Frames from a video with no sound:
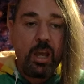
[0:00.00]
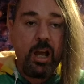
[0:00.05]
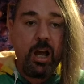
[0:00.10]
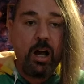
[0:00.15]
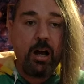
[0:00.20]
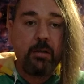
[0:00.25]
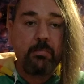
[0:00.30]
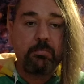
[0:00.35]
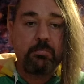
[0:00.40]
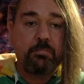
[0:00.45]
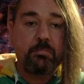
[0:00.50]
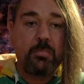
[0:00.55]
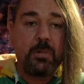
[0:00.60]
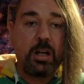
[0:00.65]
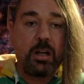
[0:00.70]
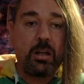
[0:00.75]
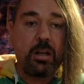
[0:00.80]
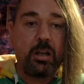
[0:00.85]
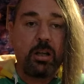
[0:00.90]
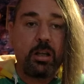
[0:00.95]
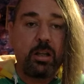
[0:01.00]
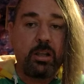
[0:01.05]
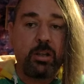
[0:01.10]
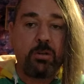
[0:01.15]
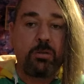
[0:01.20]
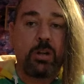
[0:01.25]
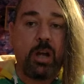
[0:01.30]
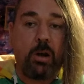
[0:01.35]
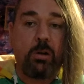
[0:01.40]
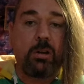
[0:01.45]

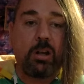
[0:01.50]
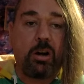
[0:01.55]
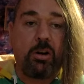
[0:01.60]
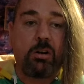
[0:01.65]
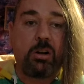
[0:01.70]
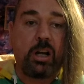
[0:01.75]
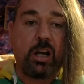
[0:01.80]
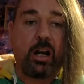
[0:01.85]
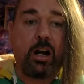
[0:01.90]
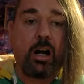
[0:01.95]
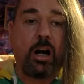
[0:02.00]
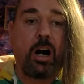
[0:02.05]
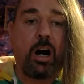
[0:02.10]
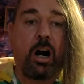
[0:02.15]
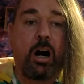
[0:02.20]
no longer